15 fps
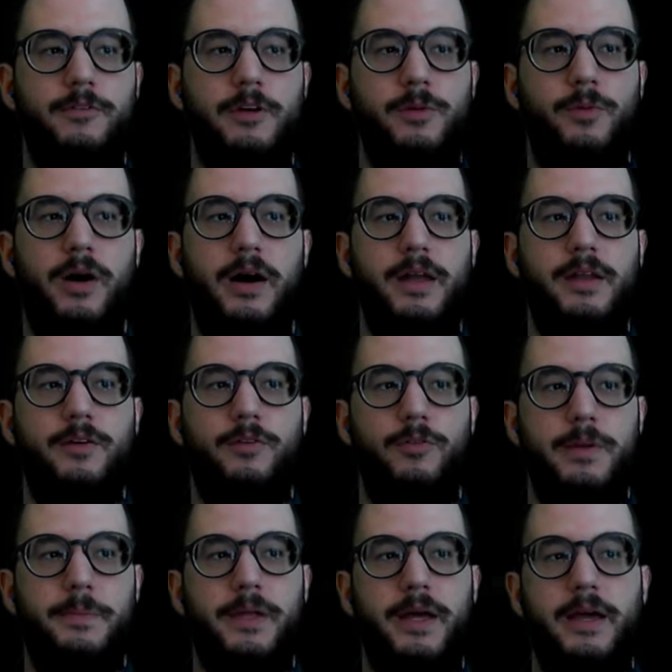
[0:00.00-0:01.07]
rewind,
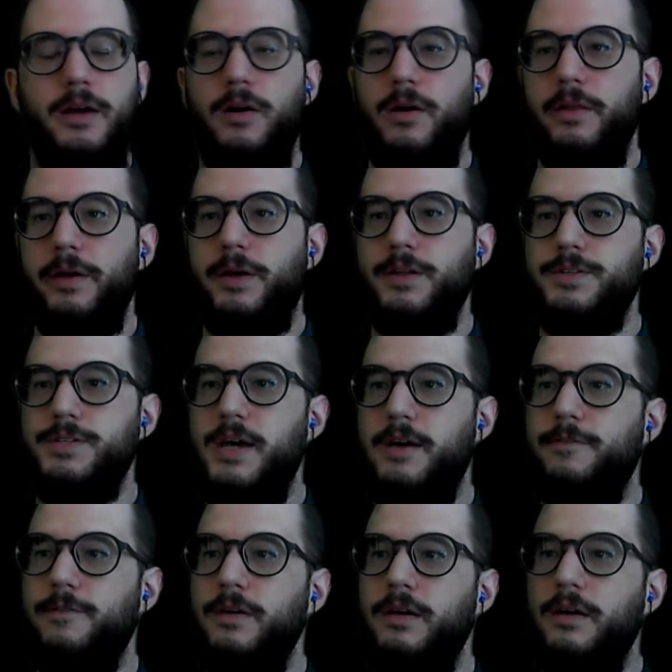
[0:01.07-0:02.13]
replay, all that good stuff.